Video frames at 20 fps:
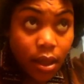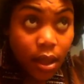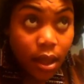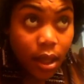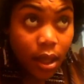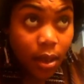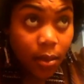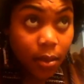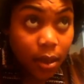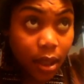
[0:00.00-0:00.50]

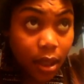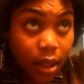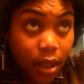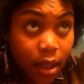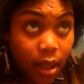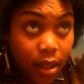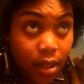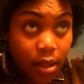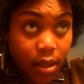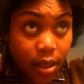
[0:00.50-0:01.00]
And I'm going to
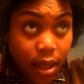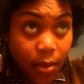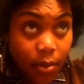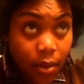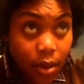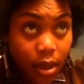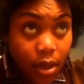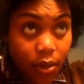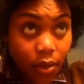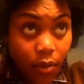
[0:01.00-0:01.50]
kind of
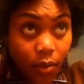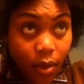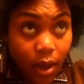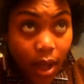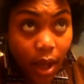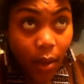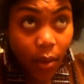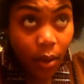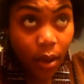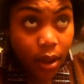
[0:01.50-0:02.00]
separate it the
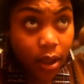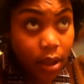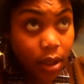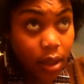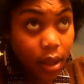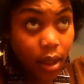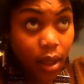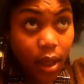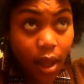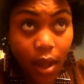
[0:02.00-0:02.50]
way I want it
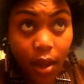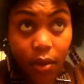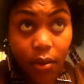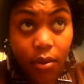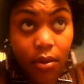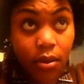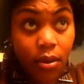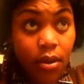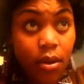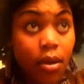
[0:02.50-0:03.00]
to go.
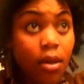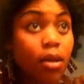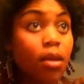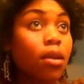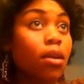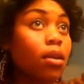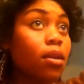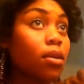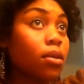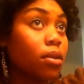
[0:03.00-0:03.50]

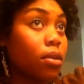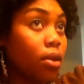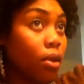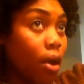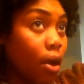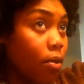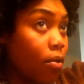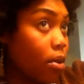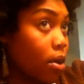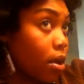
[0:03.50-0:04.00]
So
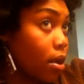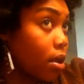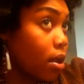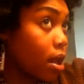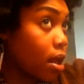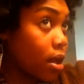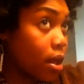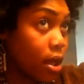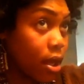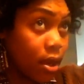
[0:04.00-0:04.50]
I want a
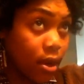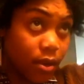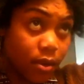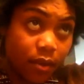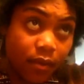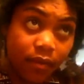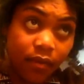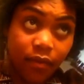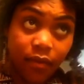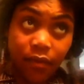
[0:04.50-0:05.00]
lot of hair in
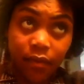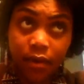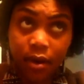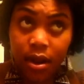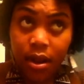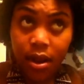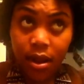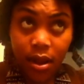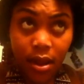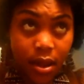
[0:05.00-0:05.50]
the
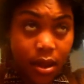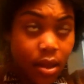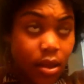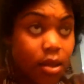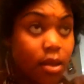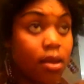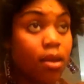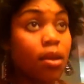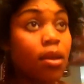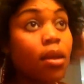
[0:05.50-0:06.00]
front.
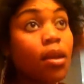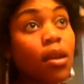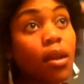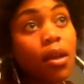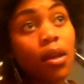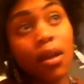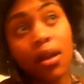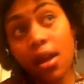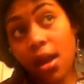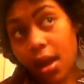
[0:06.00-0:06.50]

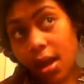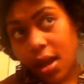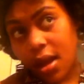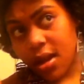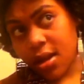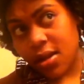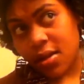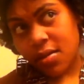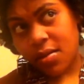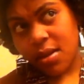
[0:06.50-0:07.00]
I
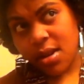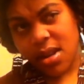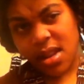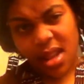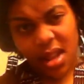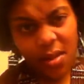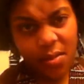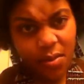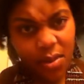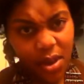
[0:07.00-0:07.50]
kind of just want it
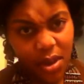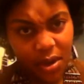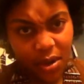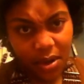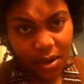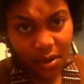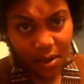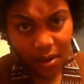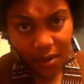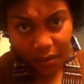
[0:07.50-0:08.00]
like a big
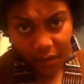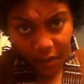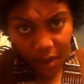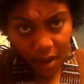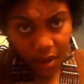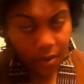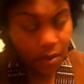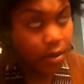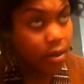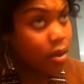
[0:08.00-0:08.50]
curly
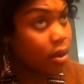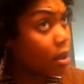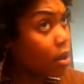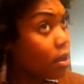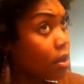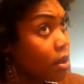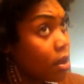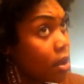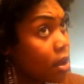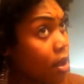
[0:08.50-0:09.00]
fro.
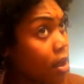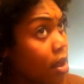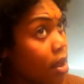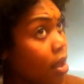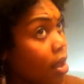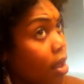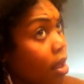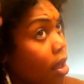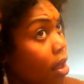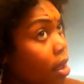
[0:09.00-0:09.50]

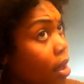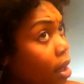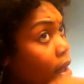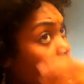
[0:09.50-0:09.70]
And I